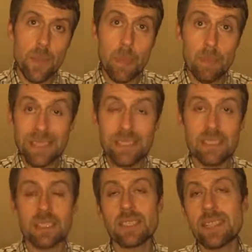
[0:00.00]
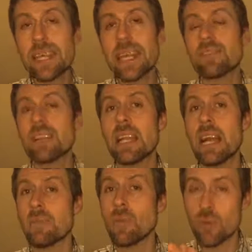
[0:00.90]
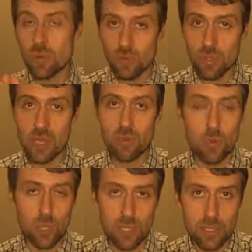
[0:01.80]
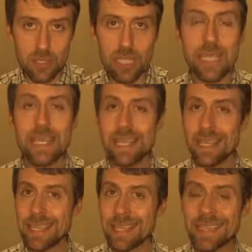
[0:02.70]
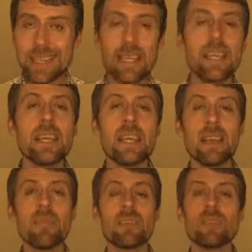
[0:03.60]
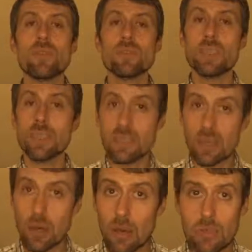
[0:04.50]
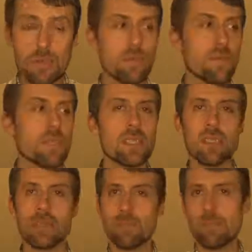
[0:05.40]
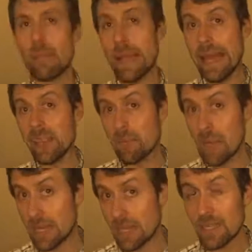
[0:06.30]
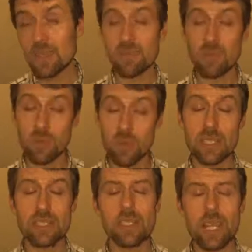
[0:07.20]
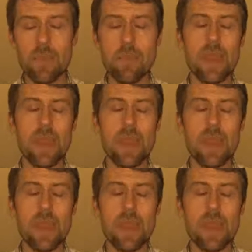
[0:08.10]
businesses, they can rely more to their workers. In Italy, even though there is a lot of black market, if you want to say,